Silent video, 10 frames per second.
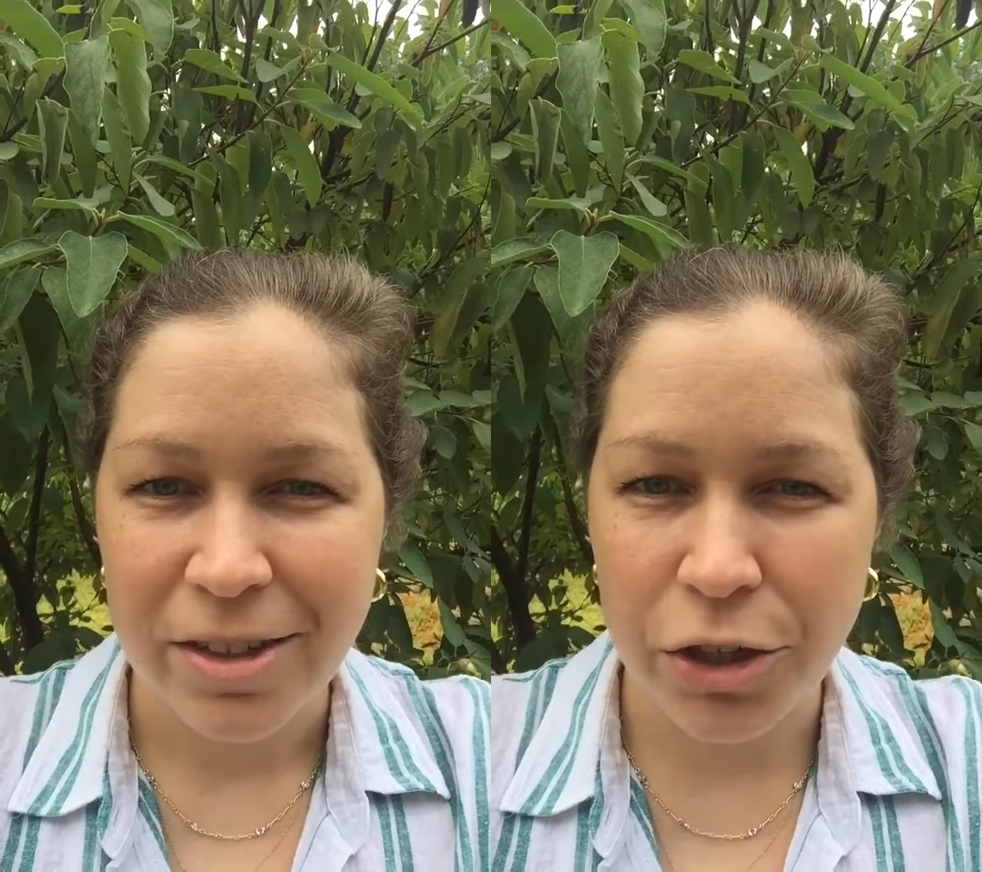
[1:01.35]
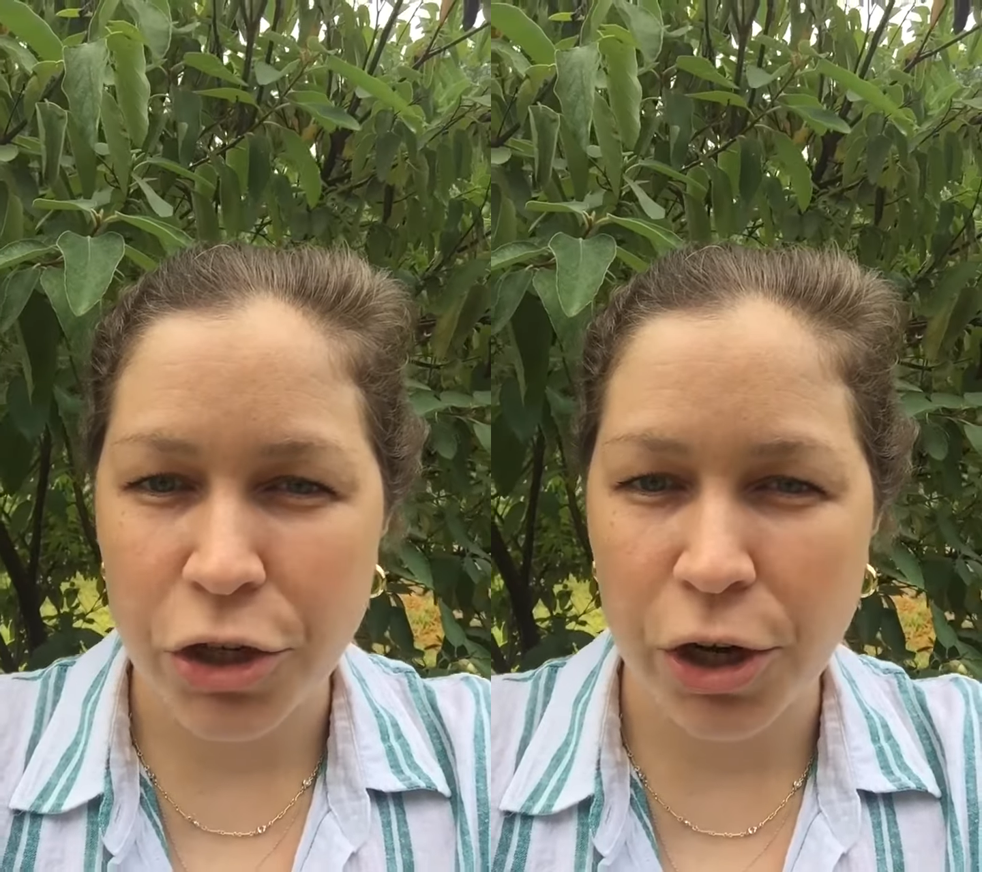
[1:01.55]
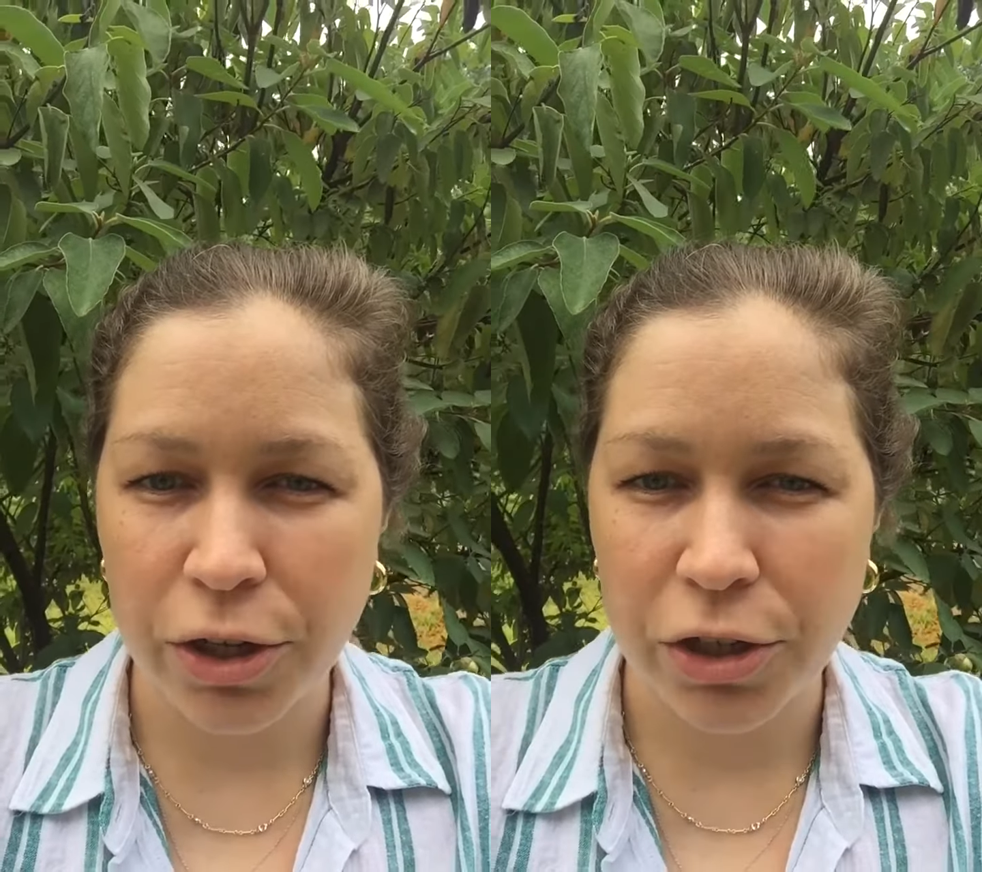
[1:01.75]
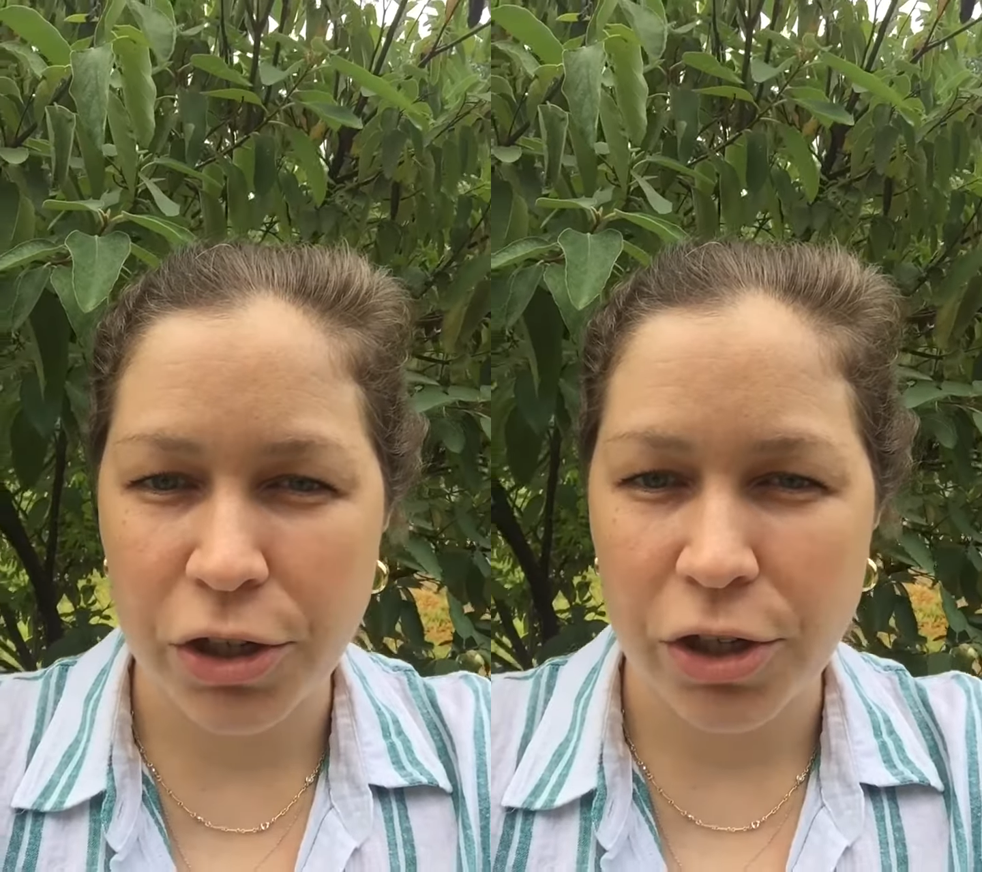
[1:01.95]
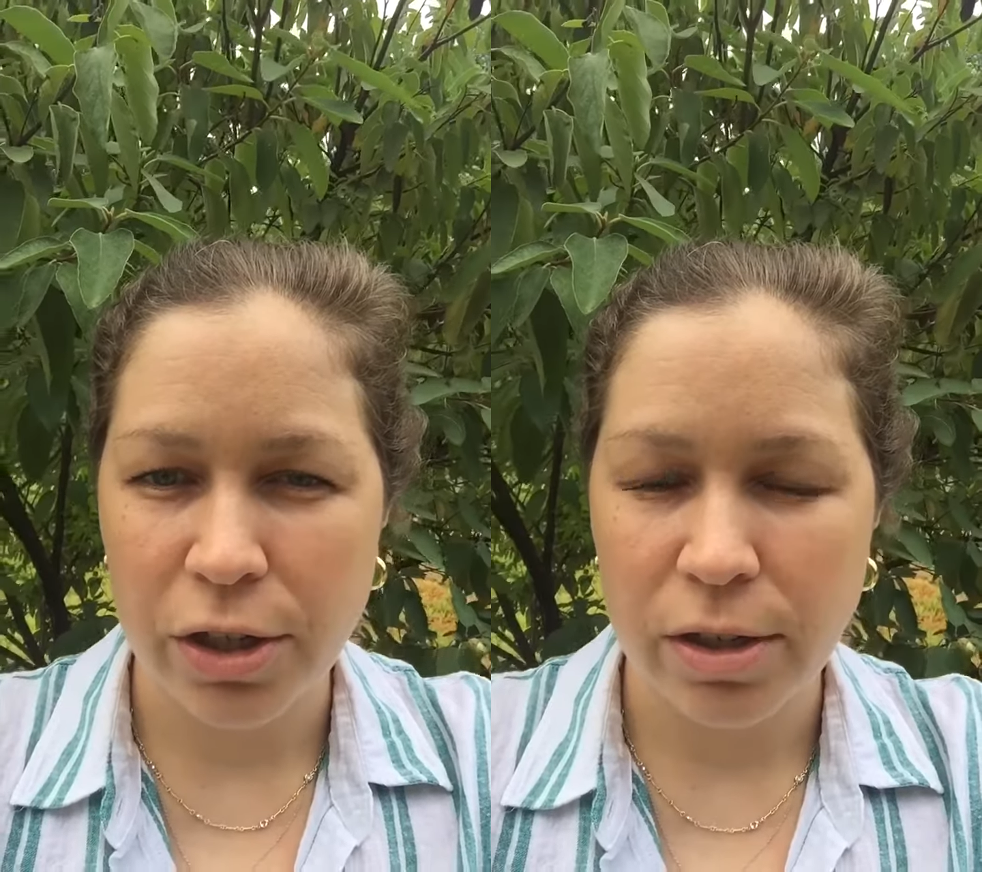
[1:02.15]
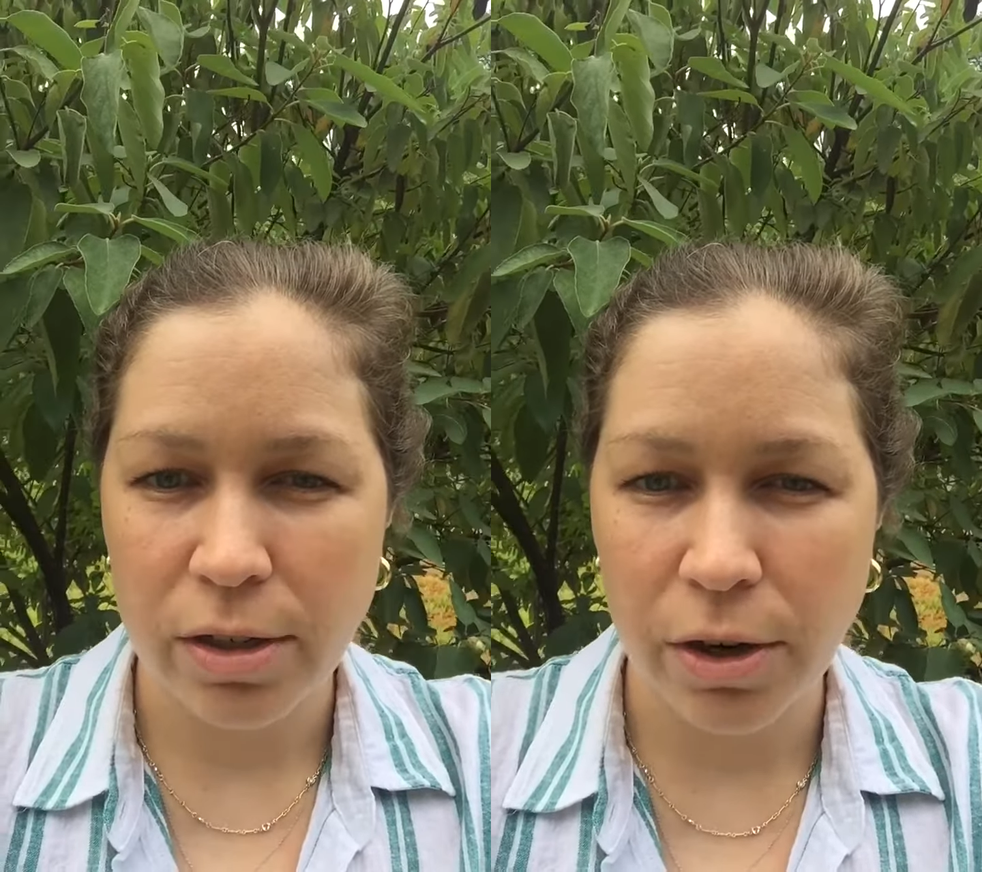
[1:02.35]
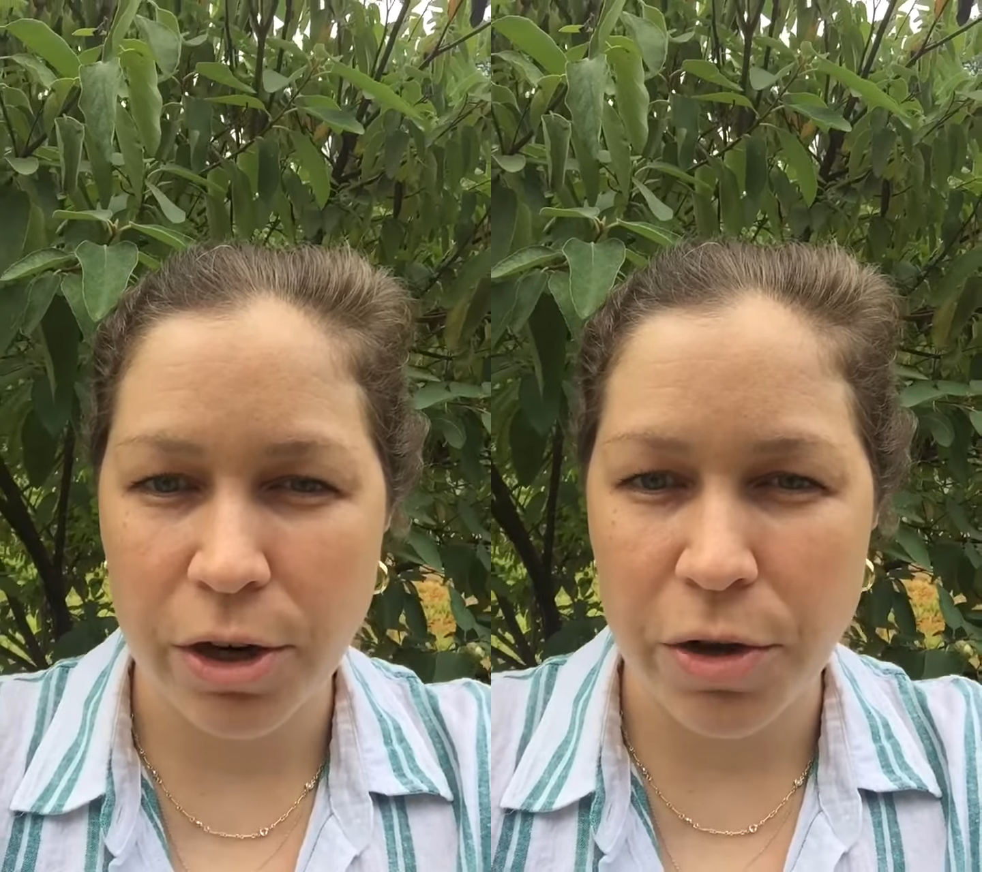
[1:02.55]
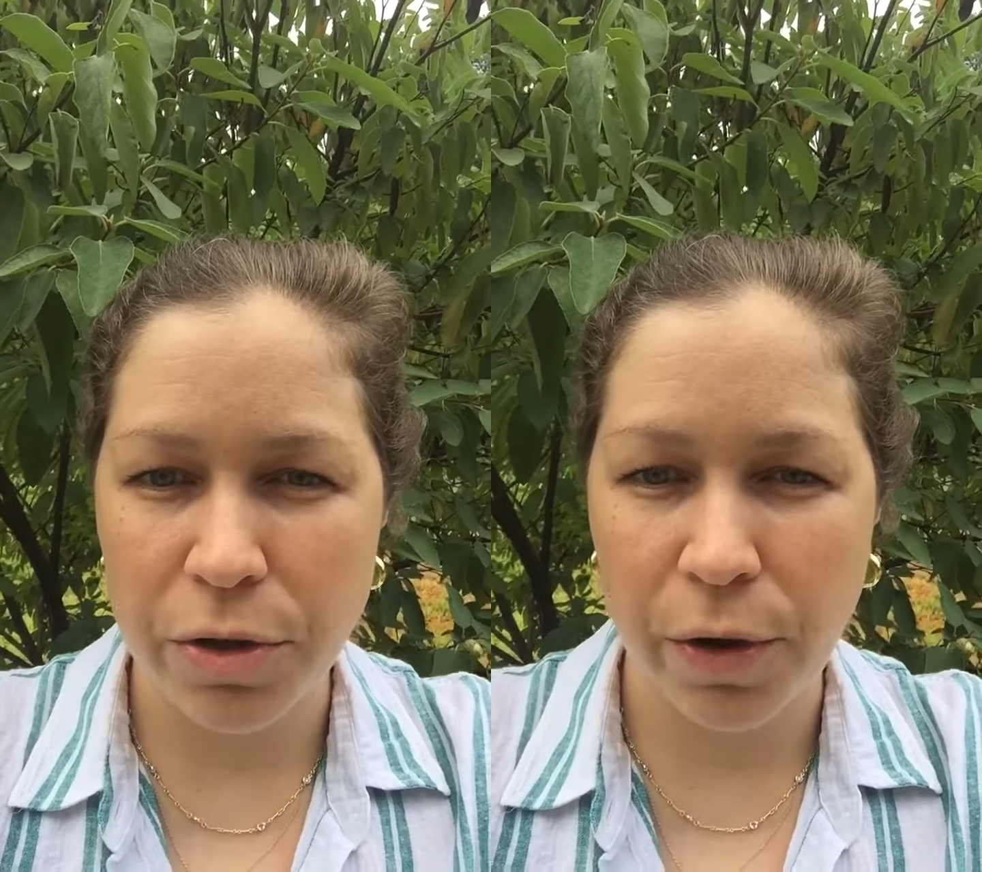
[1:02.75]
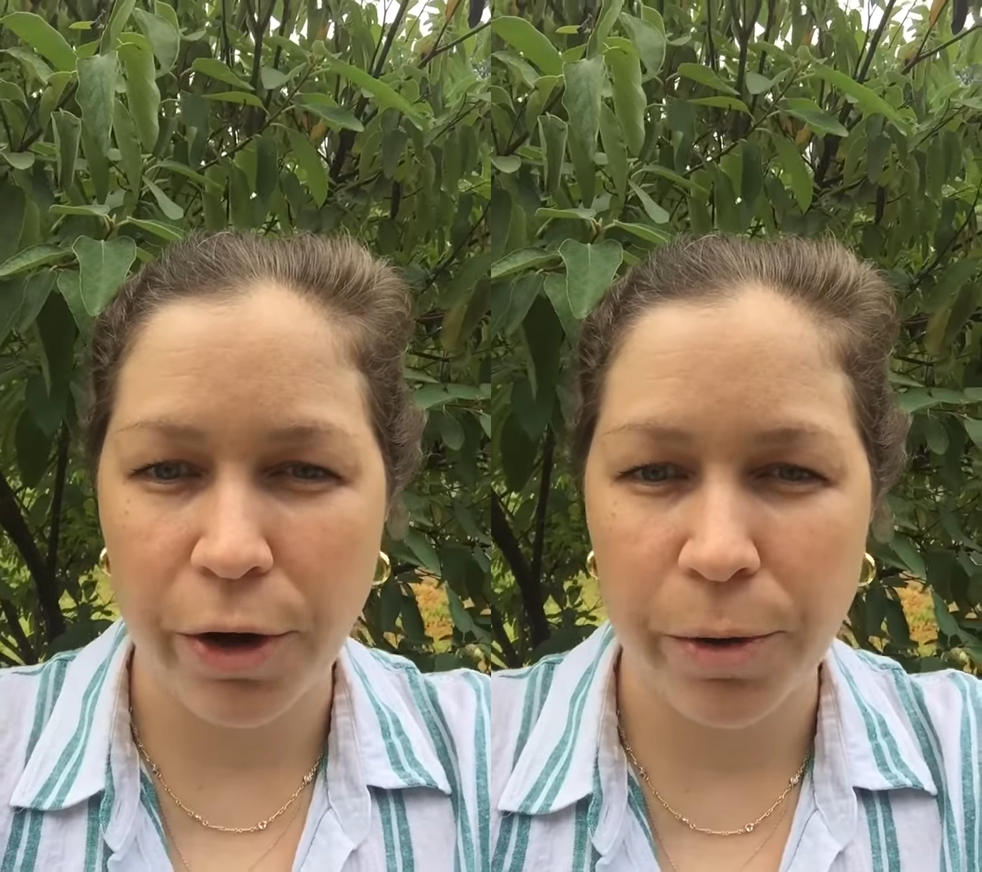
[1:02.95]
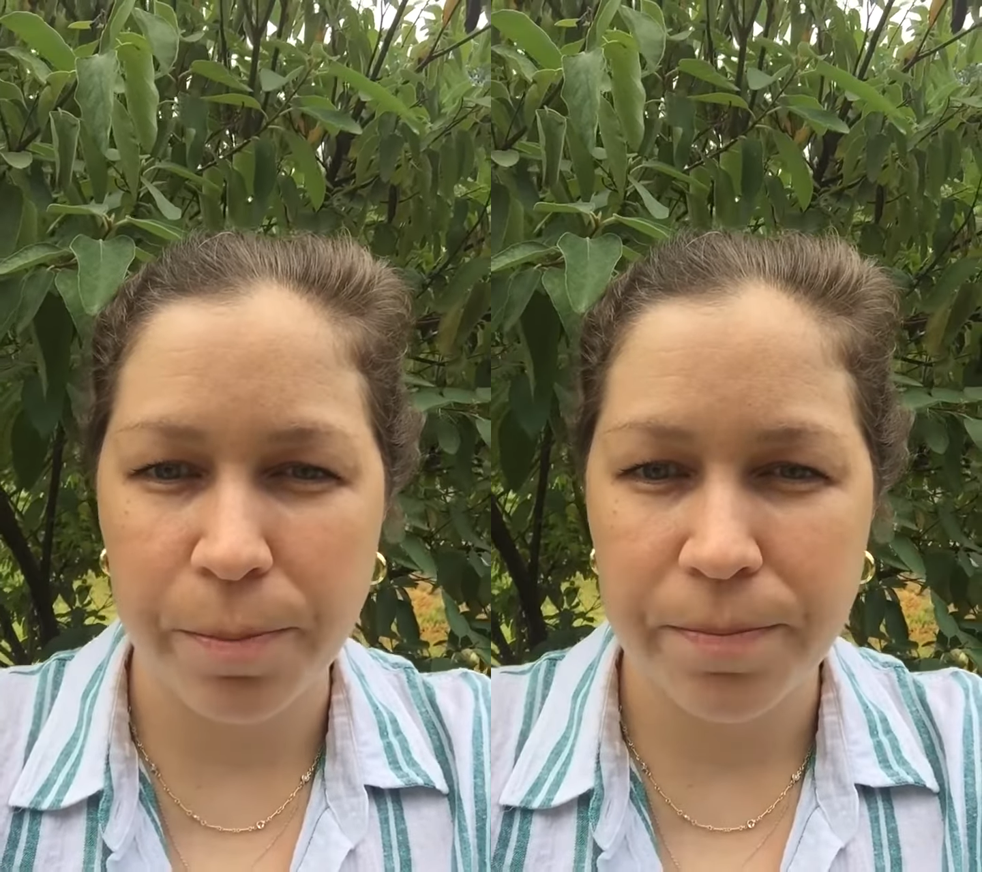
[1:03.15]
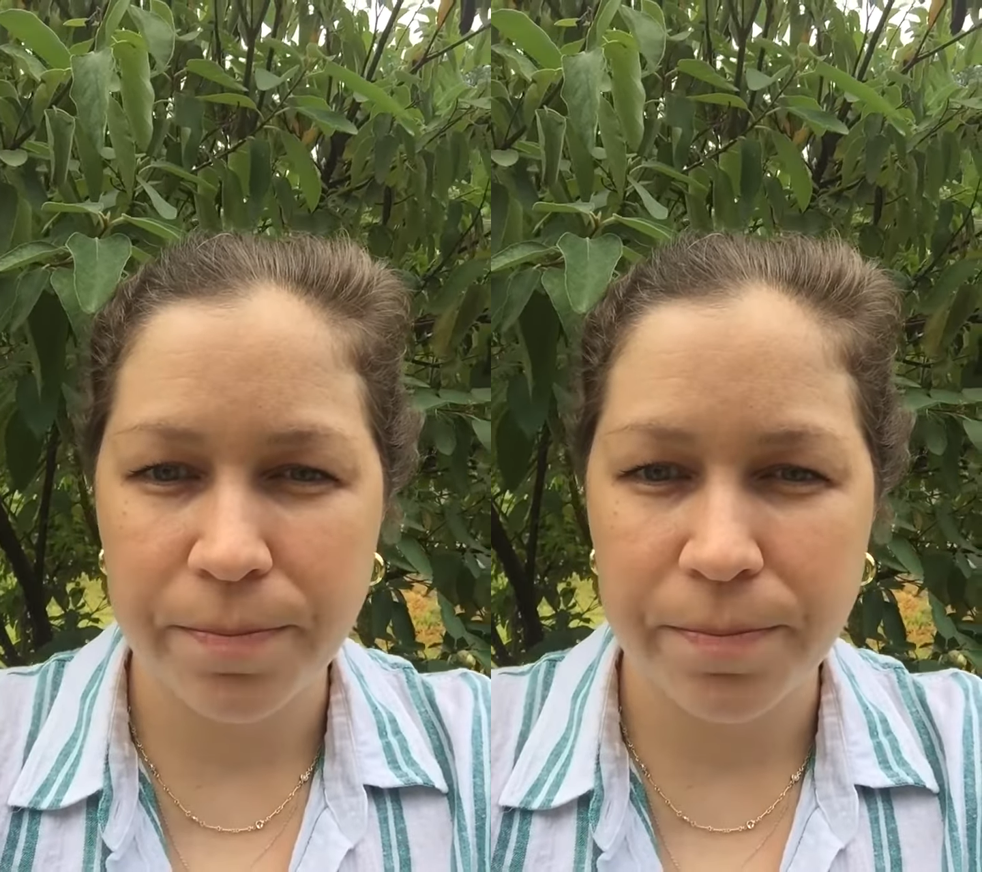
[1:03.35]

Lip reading: to church or youth group.